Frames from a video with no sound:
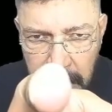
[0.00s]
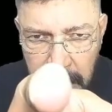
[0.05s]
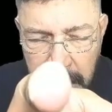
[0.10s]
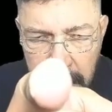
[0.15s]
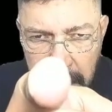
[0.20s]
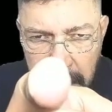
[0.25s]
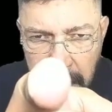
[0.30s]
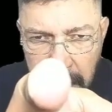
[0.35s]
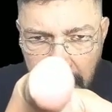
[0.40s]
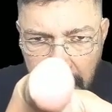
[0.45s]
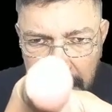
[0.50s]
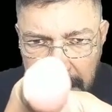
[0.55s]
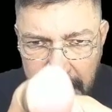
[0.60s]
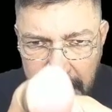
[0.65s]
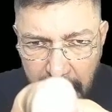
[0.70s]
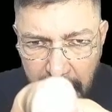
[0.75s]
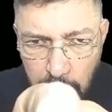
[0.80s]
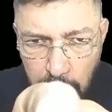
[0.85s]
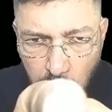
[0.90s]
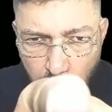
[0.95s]
I
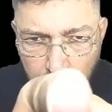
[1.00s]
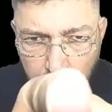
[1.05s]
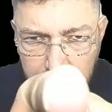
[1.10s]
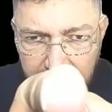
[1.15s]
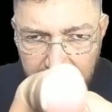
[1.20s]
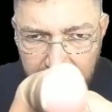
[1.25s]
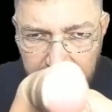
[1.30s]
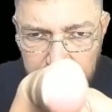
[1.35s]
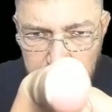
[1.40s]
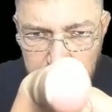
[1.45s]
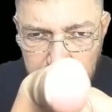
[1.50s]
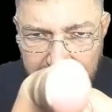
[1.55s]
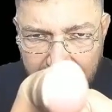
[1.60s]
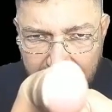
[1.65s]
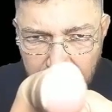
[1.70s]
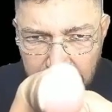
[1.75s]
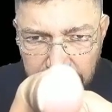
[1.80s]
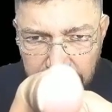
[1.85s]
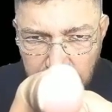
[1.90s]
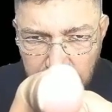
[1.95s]
now command you now,
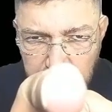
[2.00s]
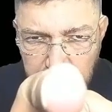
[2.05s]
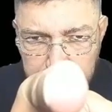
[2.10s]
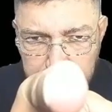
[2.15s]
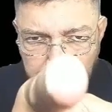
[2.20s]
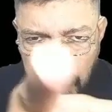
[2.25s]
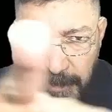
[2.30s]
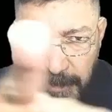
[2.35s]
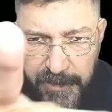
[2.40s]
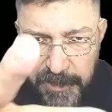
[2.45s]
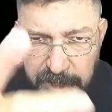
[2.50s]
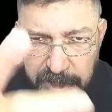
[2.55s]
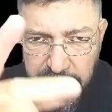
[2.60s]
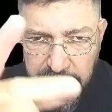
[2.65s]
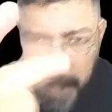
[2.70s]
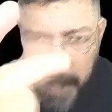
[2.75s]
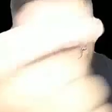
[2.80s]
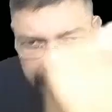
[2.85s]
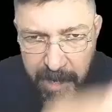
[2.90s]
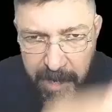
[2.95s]
evil spirits,
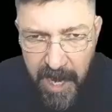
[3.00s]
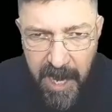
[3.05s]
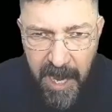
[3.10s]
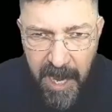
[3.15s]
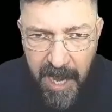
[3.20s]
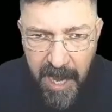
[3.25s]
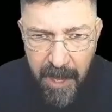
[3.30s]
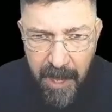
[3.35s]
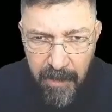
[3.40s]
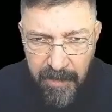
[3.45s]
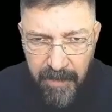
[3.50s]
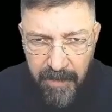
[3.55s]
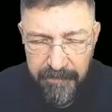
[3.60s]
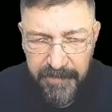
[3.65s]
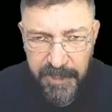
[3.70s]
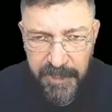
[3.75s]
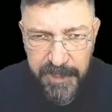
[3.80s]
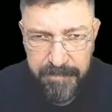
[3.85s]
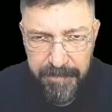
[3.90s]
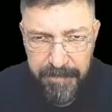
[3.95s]
come out of
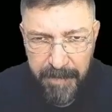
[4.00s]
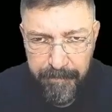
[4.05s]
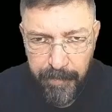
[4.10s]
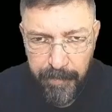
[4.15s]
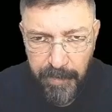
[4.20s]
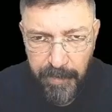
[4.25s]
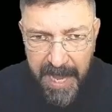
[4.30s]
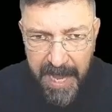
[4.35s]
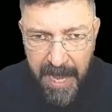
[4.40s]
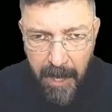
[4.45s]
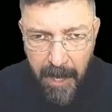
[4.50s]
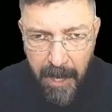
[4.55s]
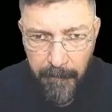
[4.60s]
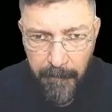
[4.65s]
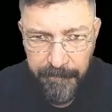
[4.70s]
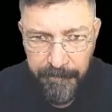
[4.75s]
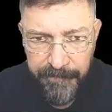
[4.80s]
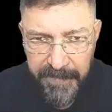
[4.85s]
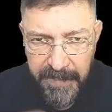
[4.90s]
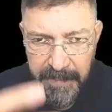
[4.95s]
these people now.
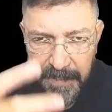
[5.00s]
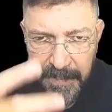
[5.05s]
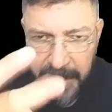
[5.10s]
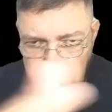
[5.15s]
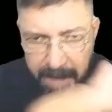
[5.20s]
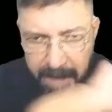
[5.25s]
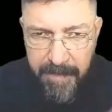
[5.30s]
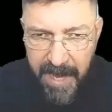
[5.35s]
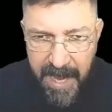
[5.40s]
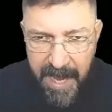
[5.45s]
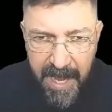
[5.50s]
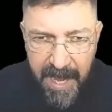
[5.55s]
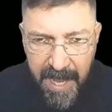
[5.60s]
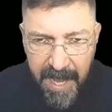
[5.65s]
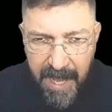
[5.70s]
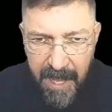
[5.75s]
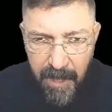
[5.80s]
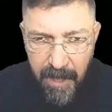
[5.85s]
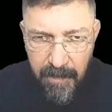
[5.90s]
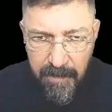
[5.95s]
Come
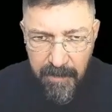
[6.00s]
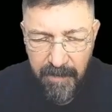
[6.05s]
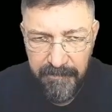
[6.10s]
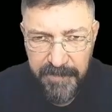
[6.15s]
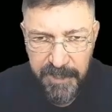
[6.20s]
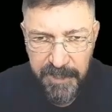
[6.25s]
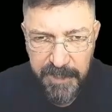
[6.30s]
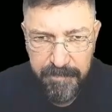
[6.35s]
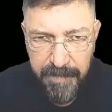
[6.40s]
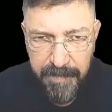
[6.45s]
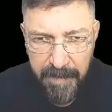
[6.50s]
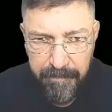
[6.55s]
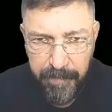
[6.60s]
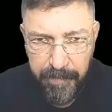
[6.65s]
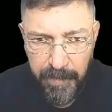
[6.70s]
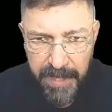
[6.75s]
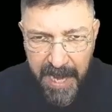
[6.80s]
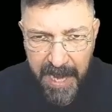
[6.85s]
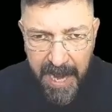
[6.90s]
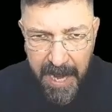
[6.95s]
out of these people
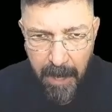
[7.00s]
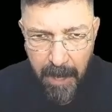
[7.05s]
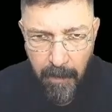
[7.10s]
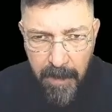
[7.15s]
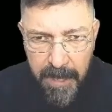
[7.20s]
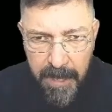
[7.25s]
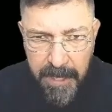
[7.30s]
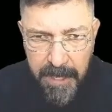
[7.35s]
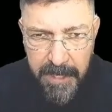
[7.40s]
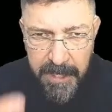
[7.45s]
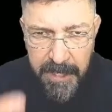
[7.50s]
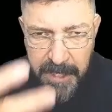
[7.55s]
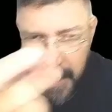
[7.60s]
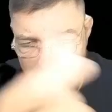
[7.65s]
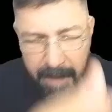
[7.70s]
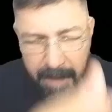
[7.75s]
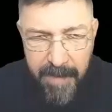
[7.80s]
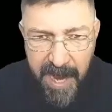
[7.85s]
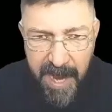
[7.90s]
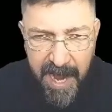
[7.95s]
now.
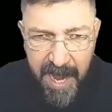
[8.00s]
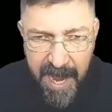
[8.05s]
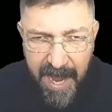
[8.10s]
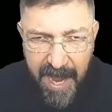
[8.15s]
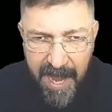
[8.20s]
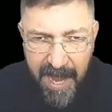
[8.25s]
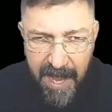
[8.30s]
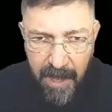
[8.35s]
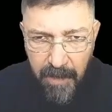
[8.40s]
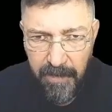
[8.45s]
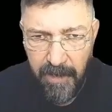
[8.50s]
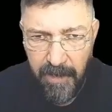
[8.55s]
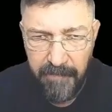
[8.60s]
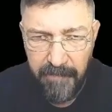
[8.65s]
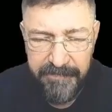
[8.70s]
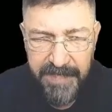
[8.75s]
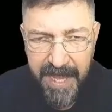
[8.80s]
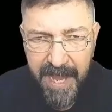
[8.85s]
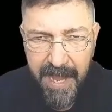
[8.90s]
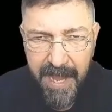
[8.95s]
Come out of
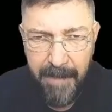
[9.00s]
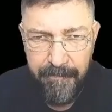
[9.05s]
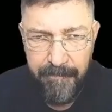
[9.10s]
them